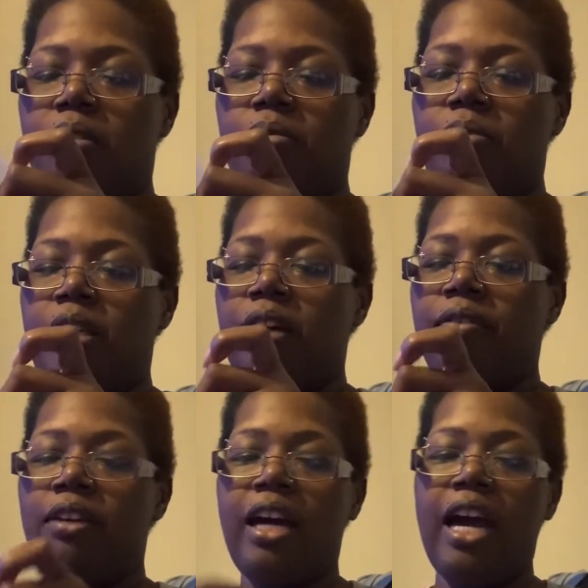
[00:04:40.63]

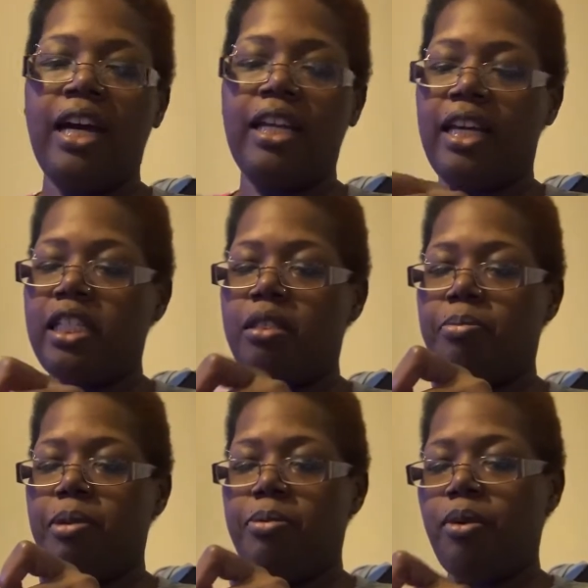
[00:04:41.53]
Whenever the eyeglass
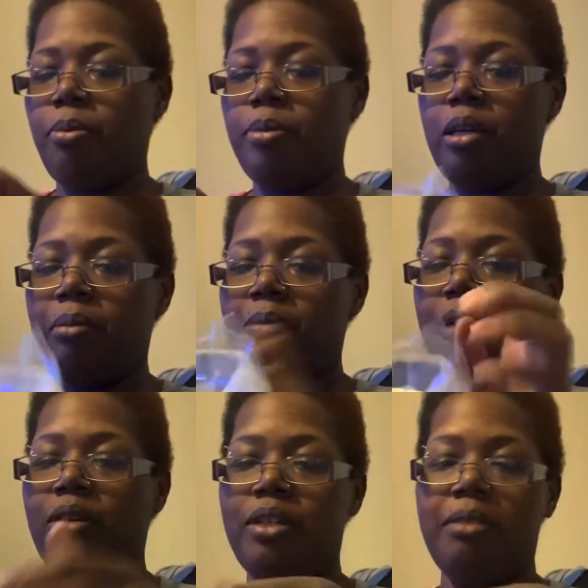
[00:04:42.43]
people open up, I'm
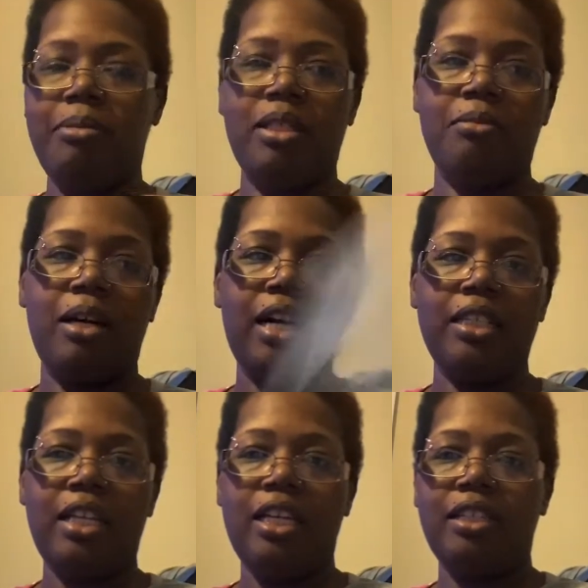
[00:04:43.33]
going to go give me some
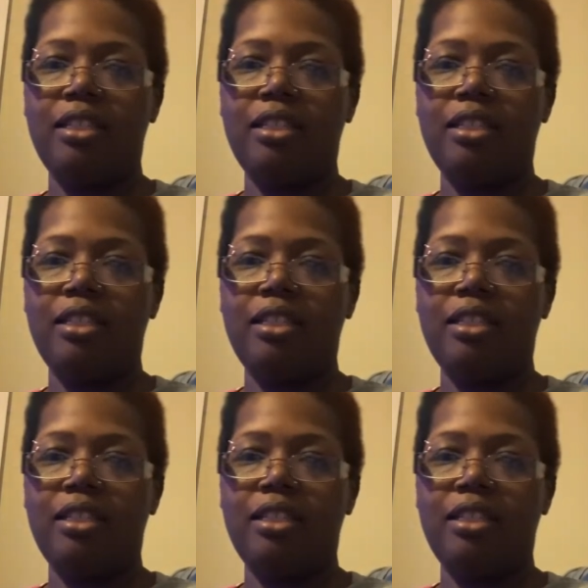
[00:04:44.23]
contacts.